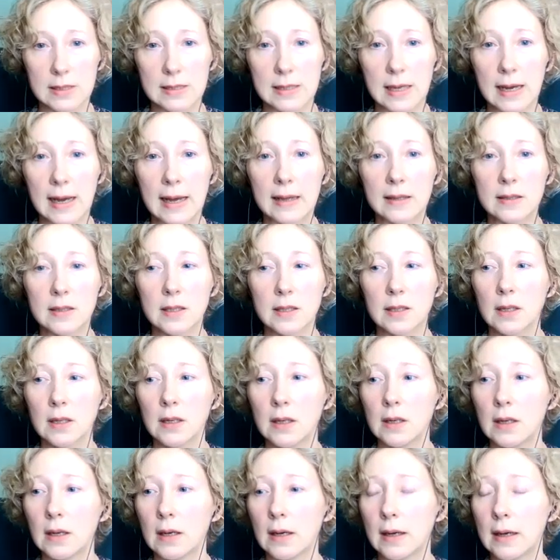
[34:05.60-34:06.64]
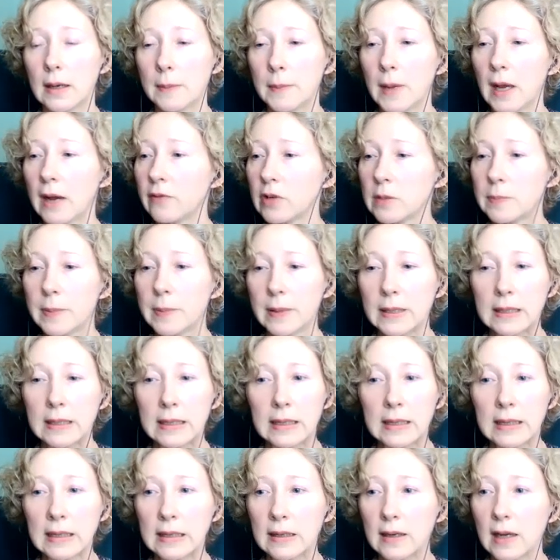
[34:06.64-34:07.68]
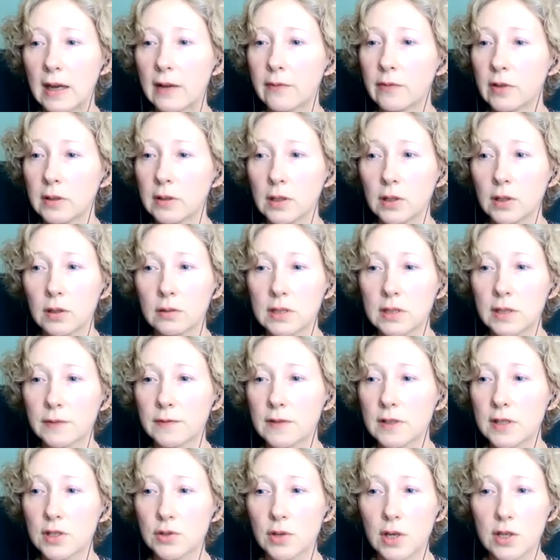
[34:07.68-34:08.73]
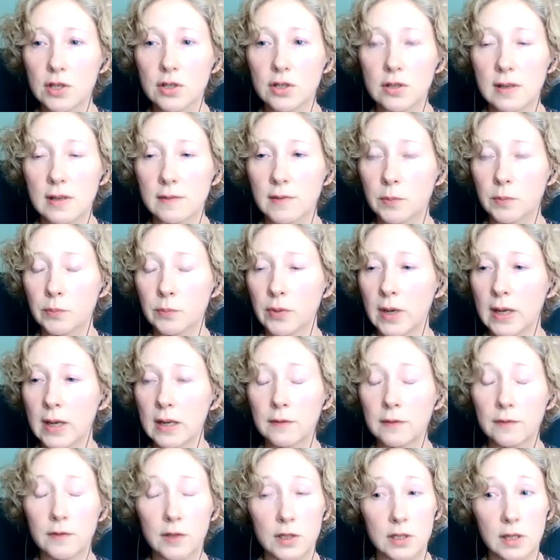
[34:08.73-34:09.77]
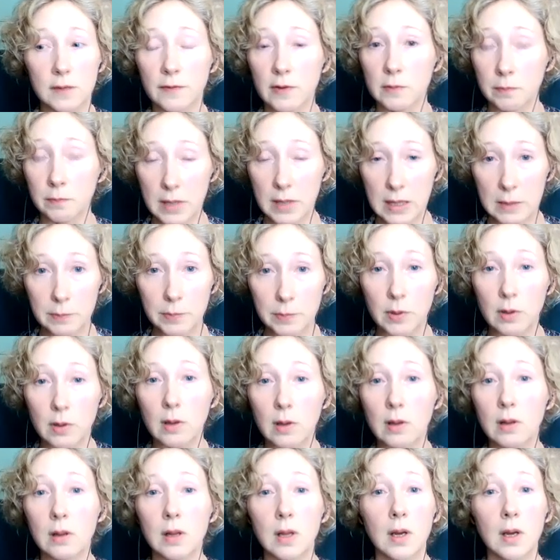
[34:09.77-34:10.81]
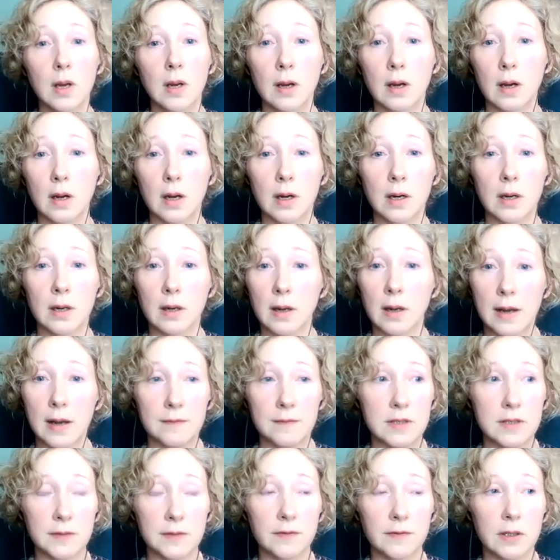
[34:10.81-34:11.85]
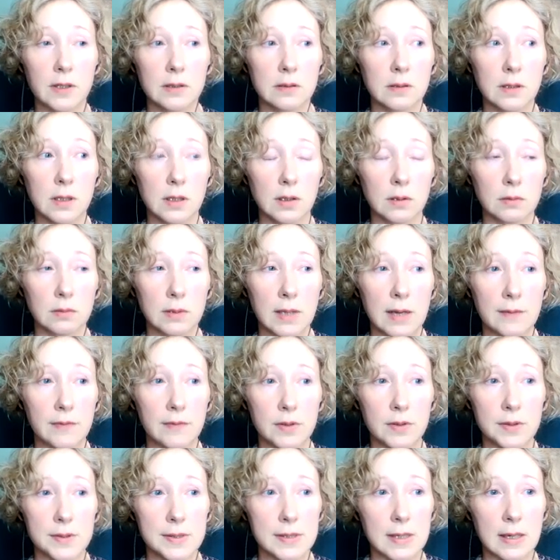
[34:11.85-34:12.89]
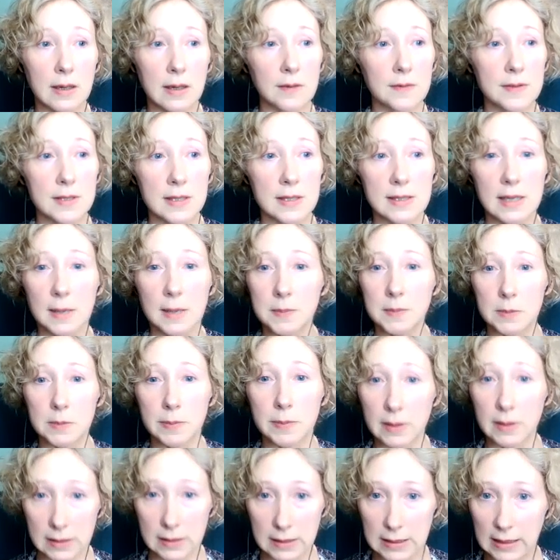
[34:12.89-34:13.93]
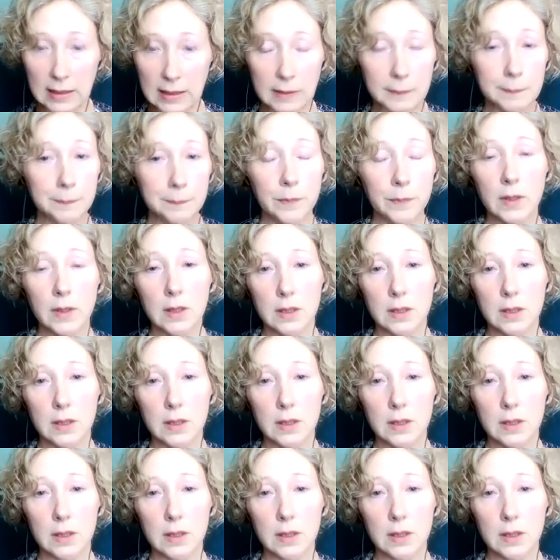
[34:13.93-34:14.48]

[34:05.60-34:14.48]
is that um, everybody, every, you know, different structures of the brain for different people are have different you know levels of susceptibility